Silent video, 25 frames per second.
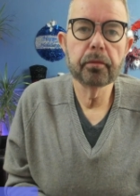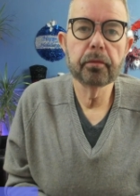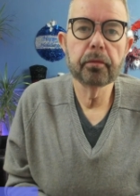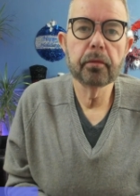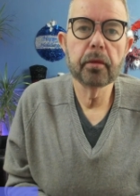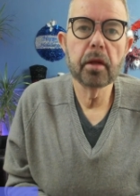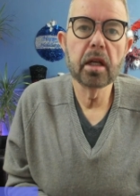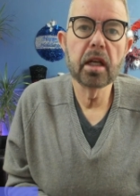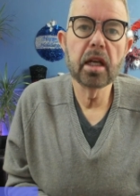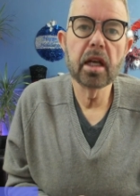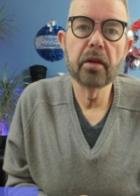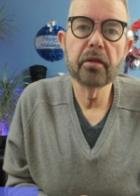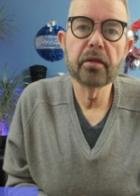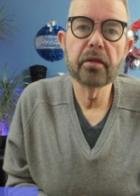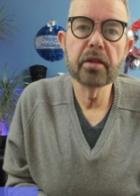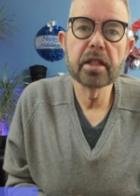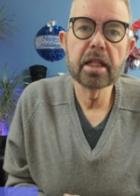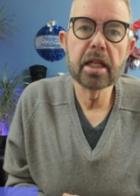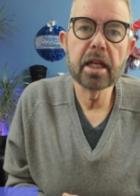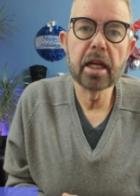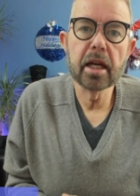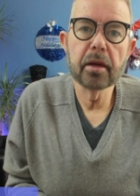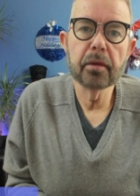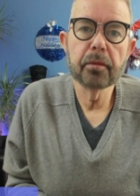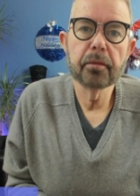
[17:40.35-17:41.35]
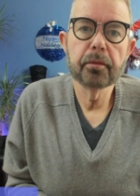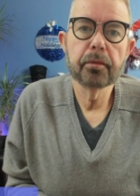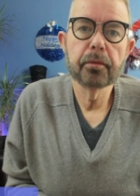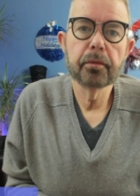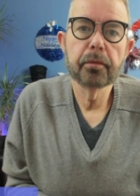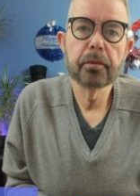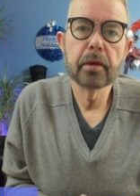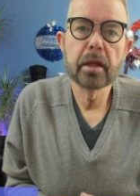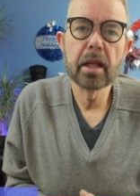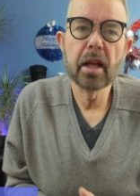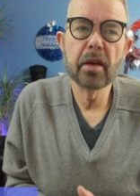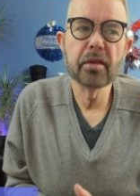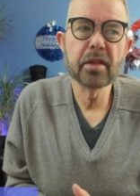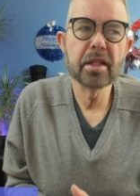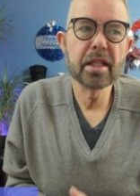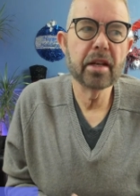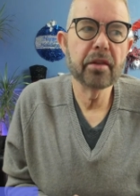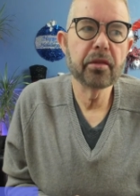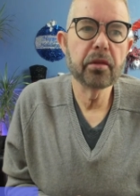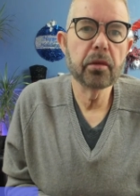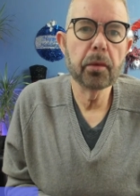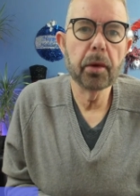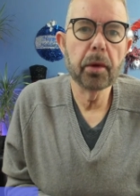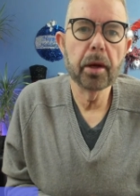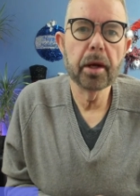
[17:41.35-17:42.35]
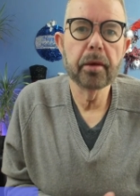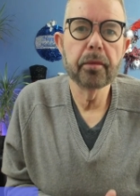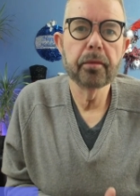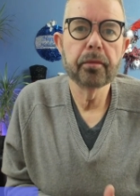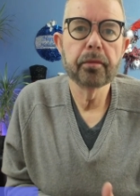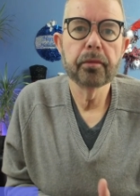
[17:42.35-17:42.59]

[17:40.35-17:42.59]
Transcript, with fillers: and love is here. Love is everywhere.